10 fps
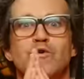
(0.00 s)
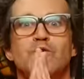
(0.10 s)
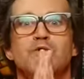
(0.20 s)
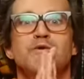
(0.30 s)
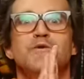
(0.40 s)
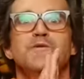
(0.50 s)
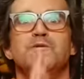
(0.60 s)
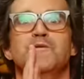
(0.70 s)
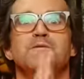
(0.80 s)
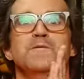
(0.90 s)

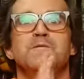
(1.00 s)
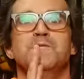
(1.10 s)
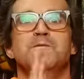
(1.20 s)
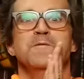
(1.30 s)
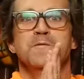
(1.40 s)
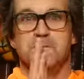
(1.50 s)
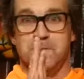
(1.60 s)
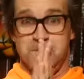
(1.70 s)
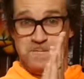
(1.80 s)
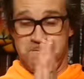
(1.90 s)

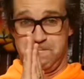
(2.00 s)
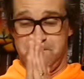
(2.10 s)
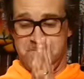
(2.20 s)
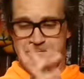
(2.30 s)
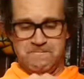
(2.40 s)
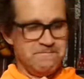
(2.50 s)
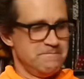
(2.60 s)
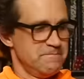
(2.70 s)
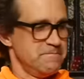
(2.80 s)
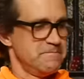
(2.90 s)

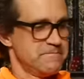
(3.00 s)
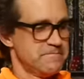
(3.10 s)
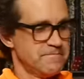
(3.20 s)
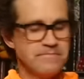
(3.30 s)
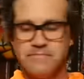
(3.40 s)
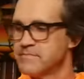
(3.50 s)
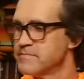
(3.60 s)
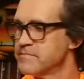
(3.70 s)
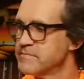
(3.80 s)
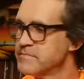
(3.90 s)

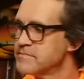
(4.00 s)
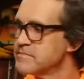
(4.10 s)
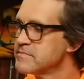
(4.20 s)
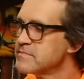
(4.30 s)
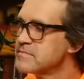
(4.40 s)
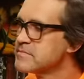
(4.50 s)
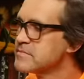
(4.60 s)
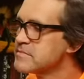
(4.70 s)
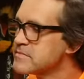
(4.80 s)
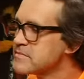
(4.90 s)

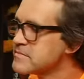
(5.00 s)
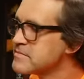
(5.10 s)
No words are spoken by the person on screen.